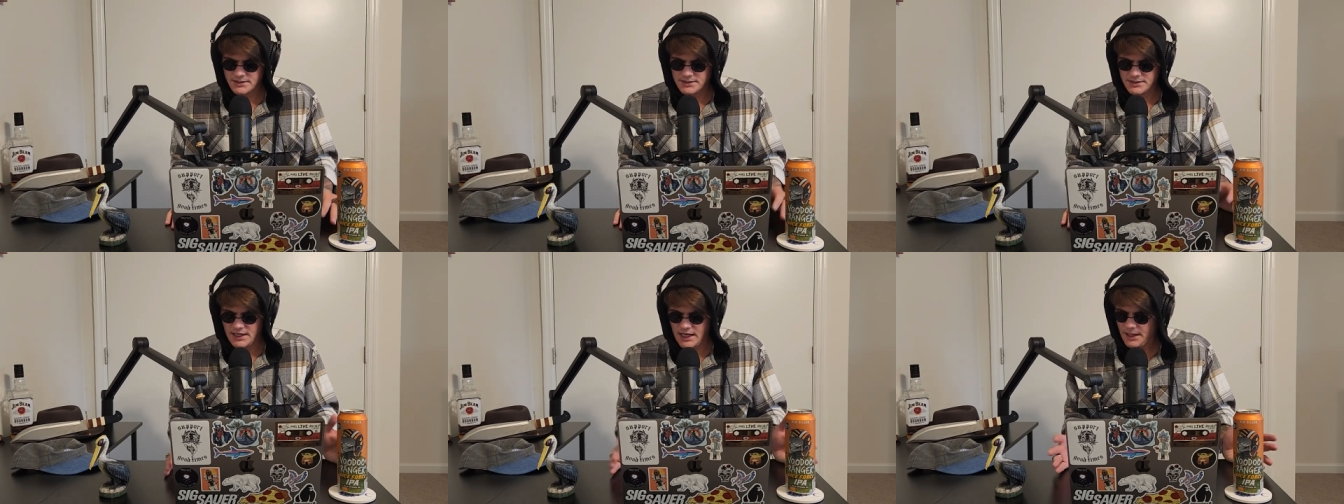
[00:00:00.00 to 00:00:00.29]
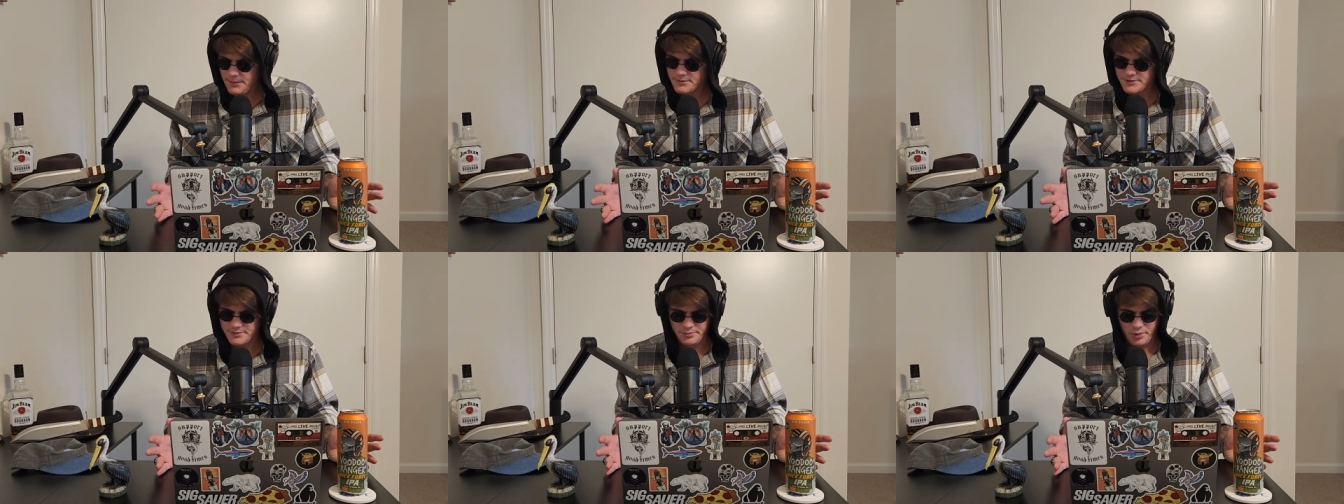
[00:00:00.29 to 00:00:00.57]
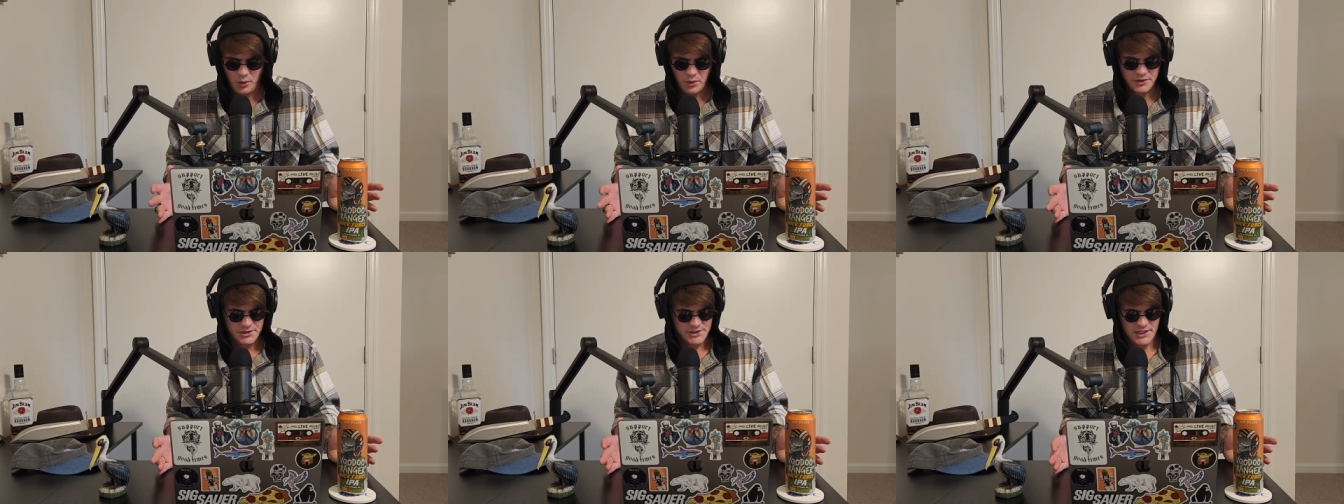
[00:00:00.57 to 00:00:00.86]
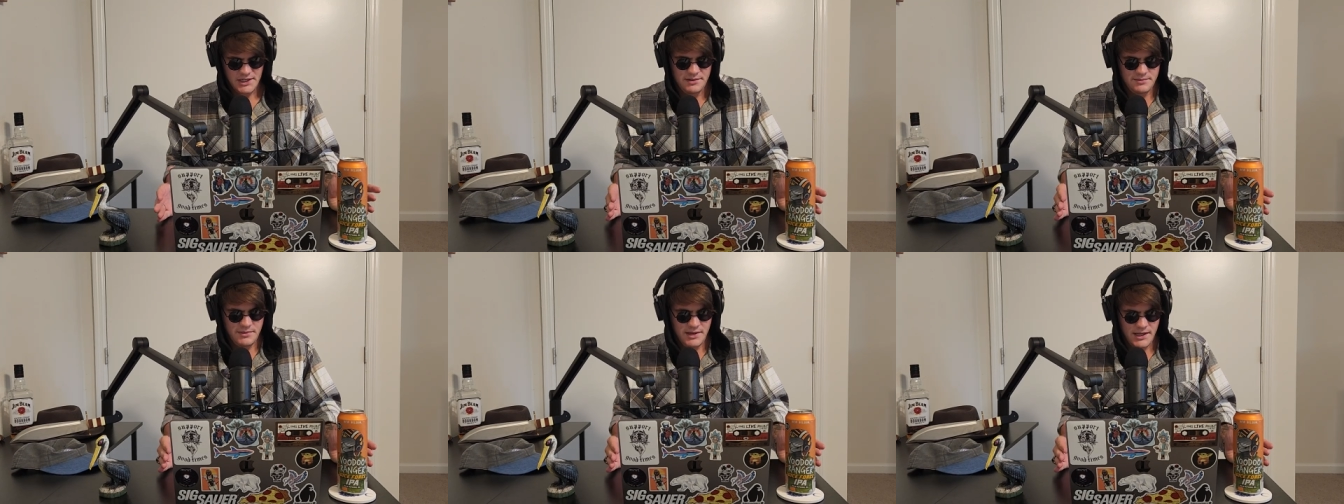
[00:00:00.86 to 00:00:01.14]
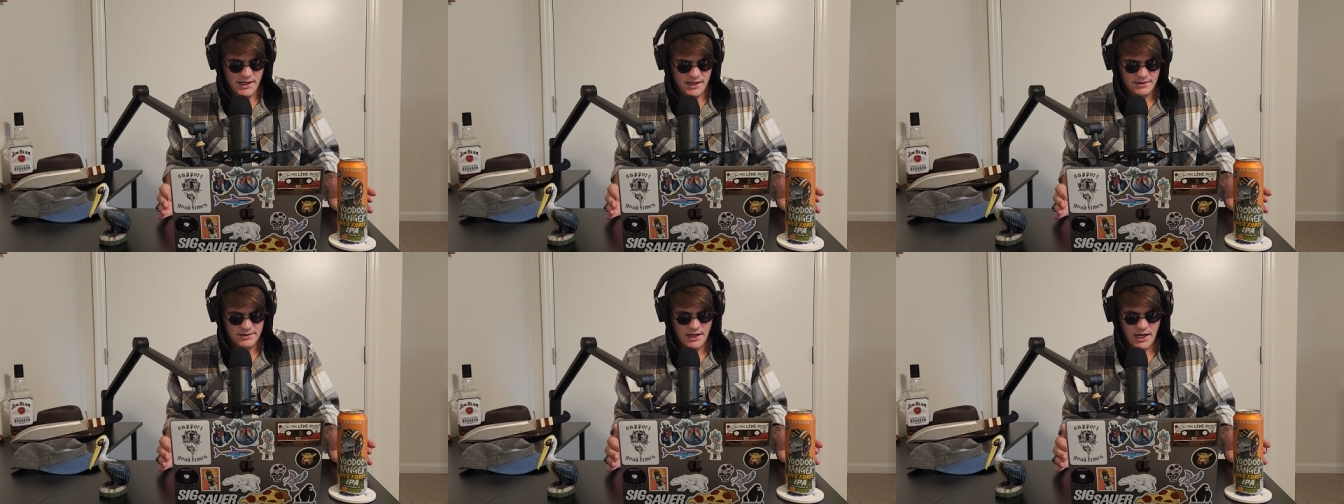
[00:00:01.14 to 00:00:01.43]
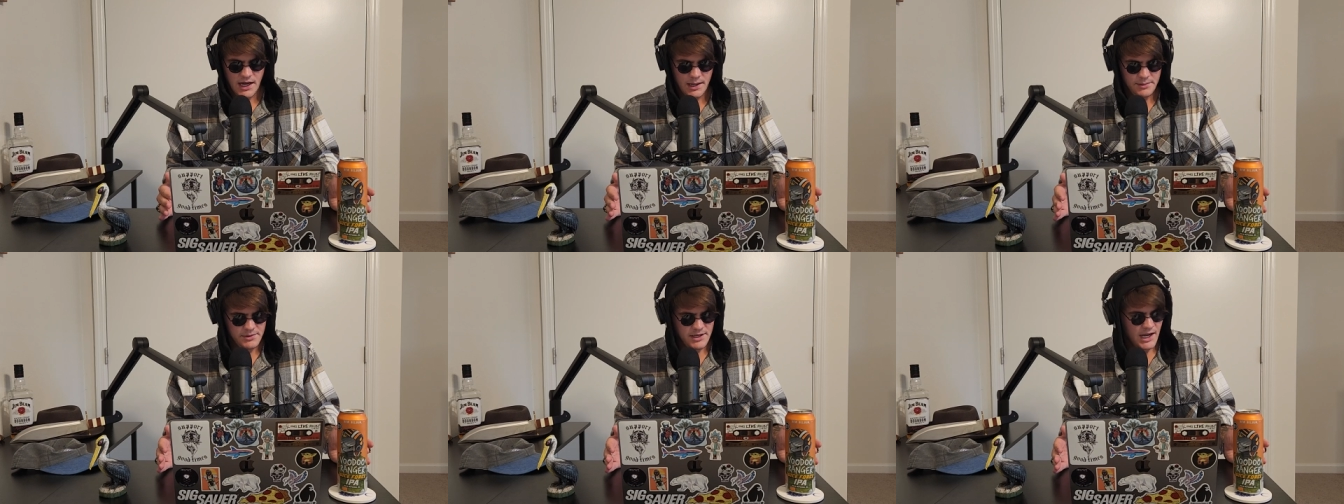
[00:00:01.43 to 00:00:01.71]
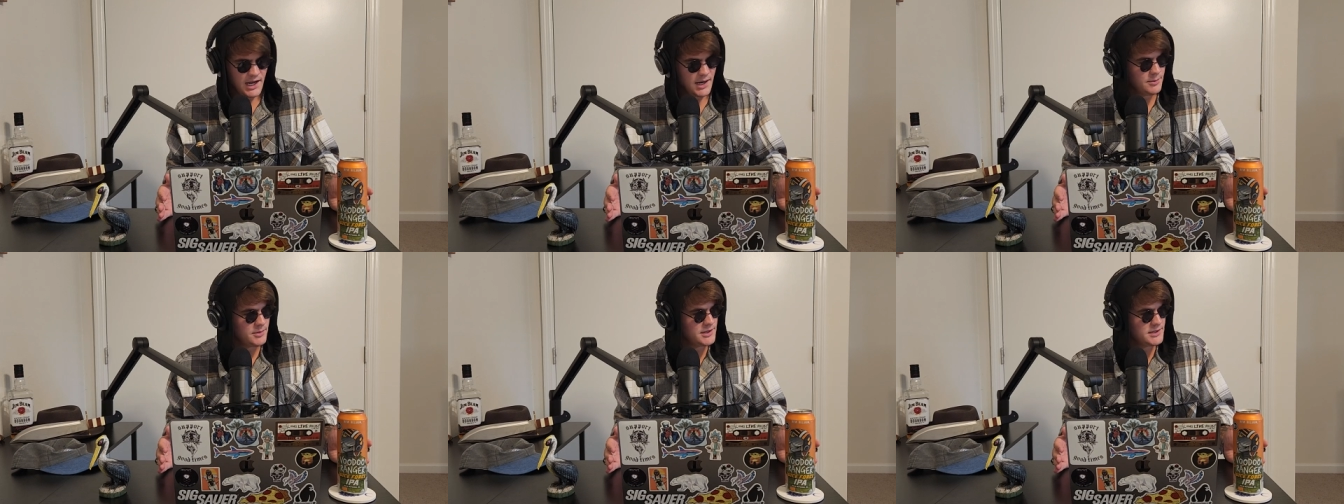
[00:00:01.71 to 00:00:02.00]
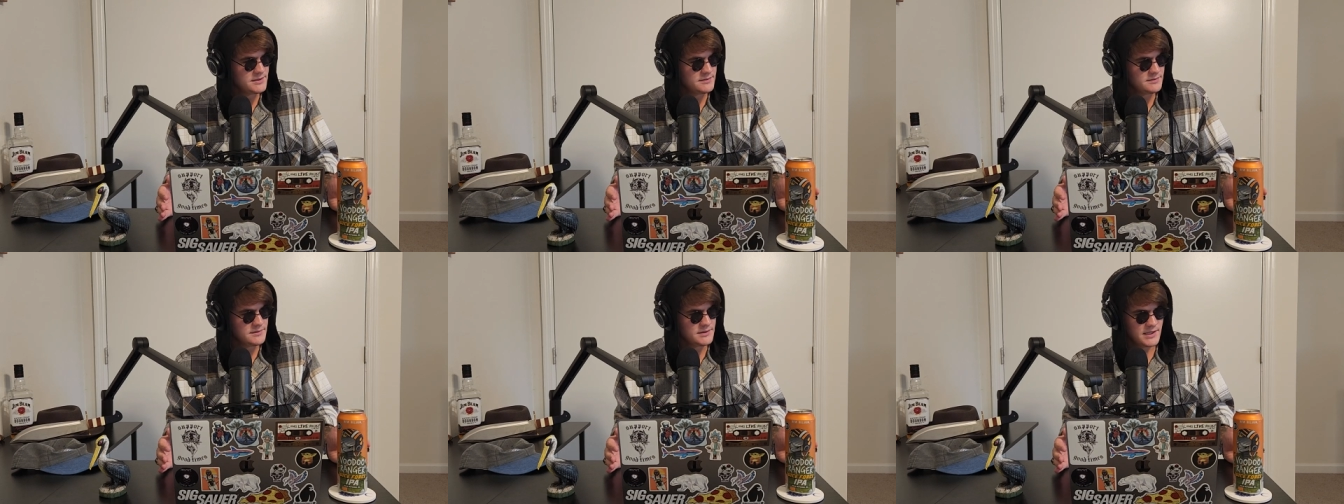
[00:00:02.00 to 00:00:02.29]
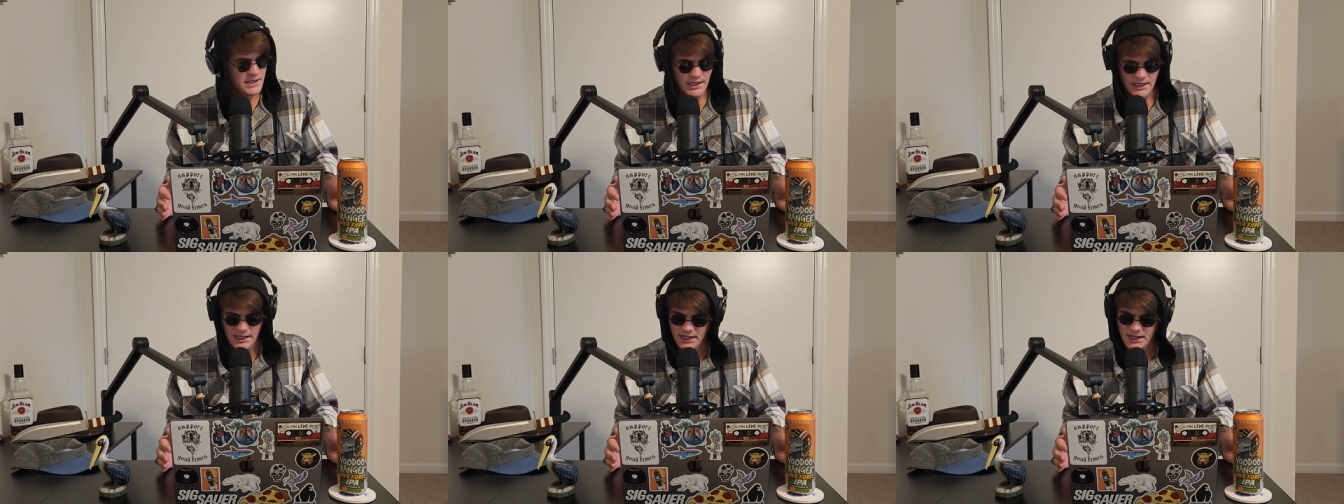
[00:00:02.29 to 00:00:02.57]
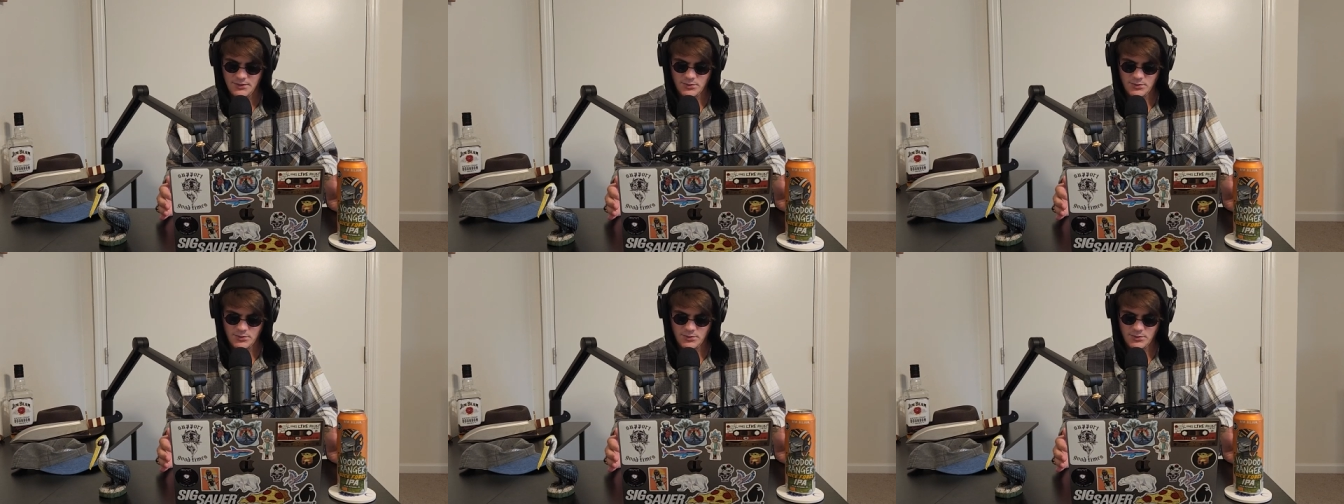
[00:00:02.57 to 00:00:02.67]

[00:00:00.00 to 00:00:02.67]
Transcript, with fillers: Cam's bullshit, man. I'm Cameron,